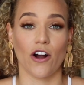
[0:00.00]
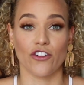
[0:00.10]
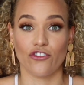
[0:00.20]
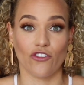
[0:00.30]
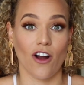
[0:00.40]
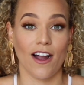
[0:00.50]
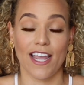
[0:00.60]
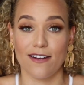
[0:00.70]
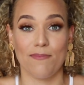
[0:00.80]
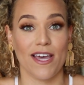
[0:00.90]
are a strong,
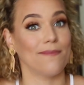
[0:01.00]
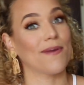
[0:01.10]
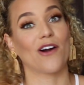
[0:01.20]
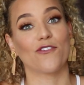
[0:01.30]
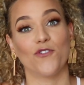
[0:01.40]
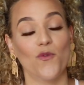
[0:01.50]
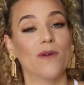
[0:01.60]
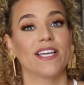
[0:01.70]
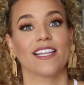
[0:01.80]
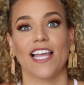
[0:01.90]
independent, powerful
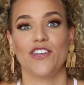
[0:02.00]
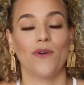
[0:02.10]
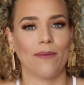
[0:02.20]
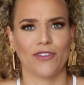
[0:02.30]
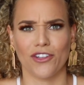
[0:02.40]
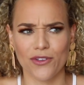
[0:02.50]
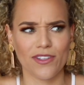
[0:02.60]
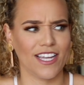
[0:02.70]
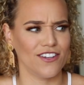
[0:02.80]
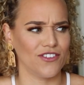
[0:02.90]
woman, like you
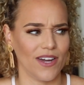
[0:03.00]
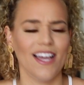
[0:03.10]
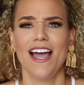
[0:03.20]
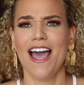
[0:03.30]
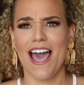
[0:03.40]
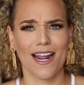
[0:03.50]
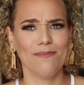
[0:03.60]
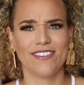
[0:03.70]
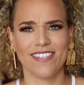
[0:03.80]
absolutely can do it. And I'm